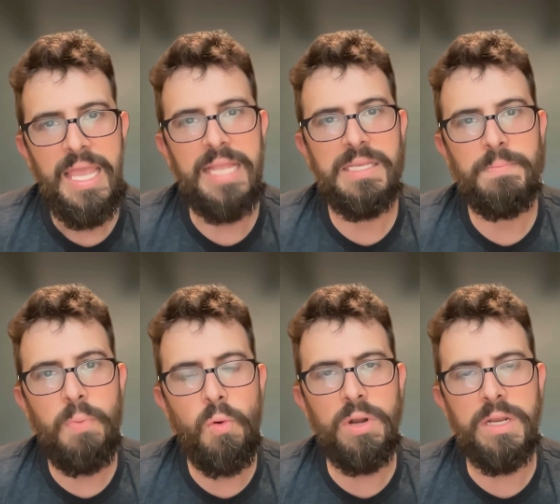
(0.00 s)
it's
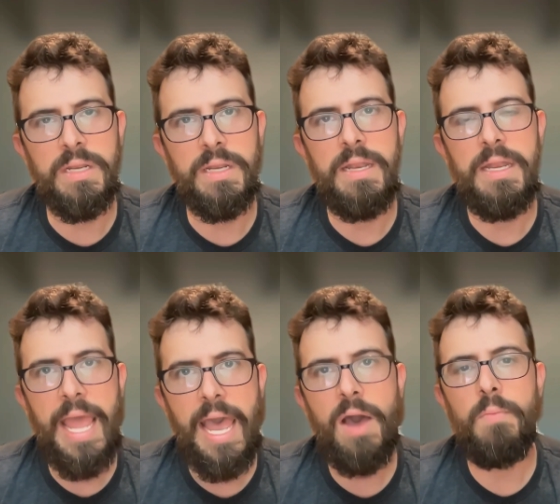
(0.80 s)
important
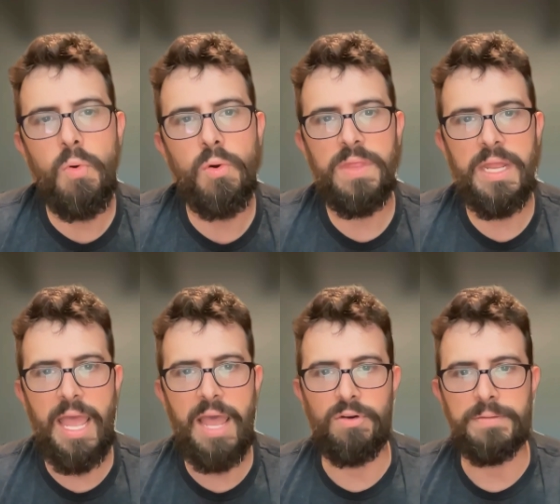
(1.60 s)
now more than
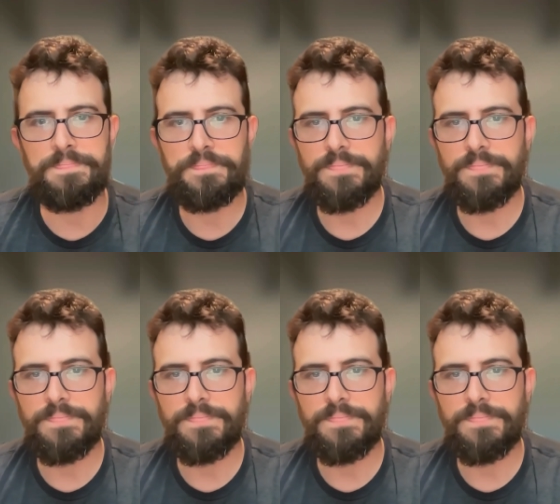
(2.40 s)
ever